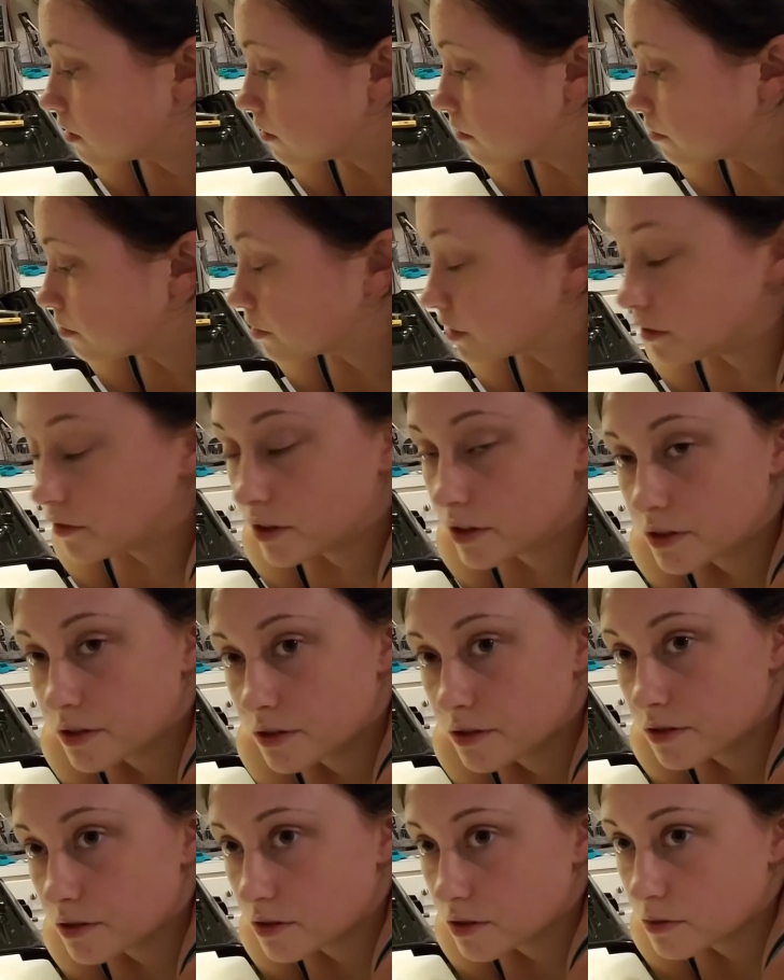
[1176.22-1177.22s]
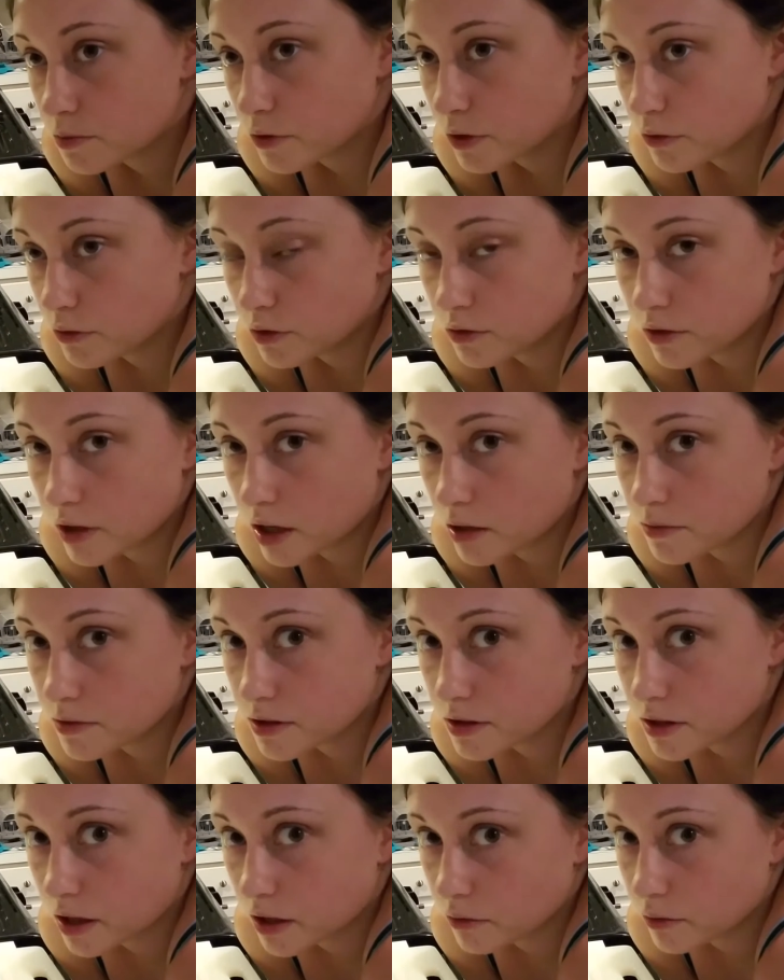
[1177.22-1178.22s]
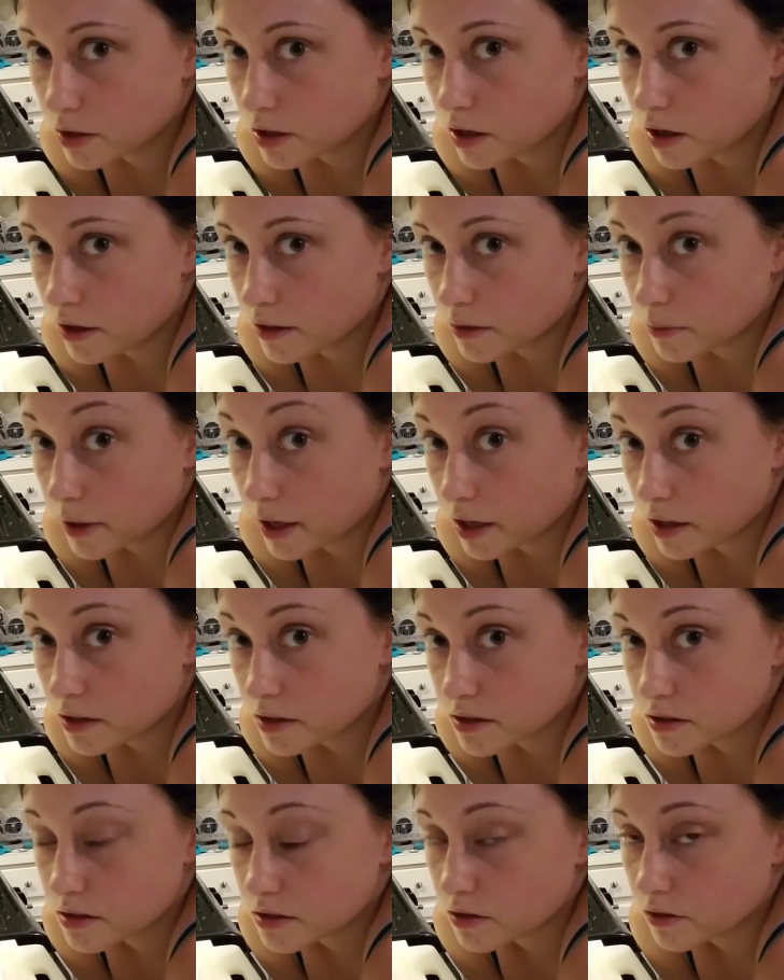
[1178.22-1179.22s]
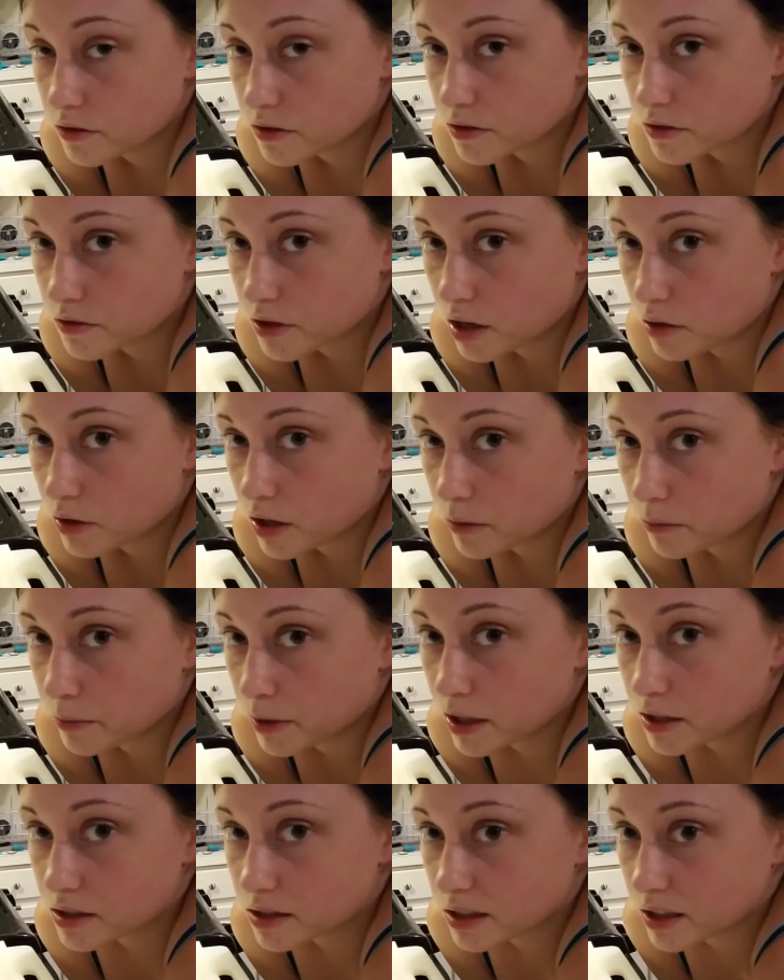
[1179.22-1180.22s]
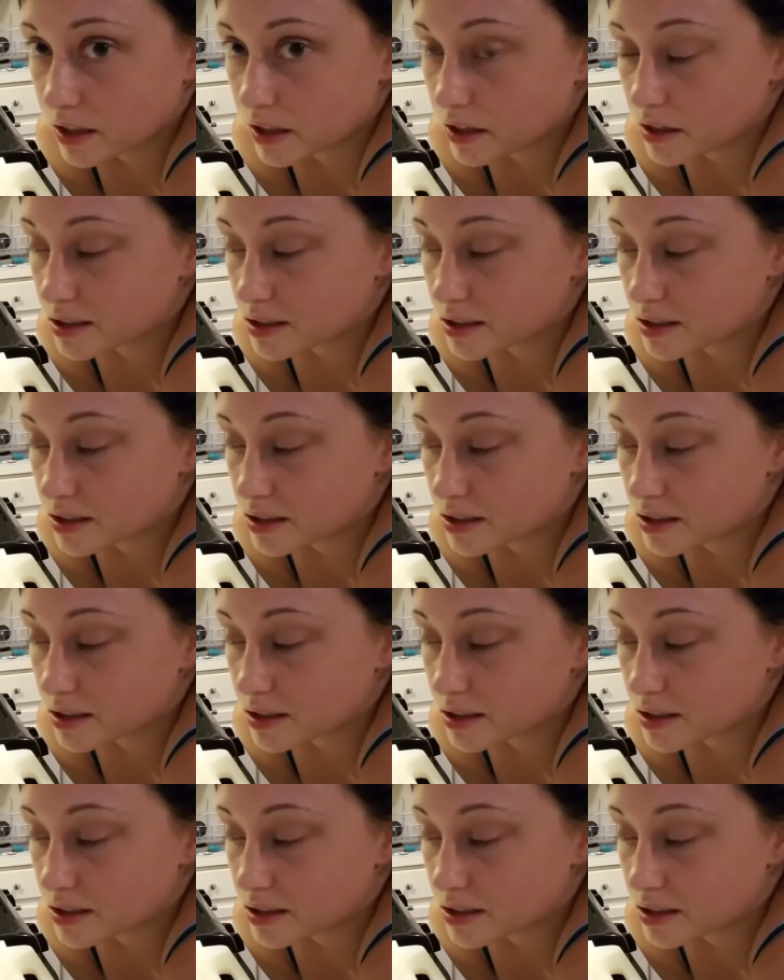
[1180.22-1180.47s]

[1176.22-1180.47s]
previous spring roll wraps that we got in the past, so these are not what I bought today.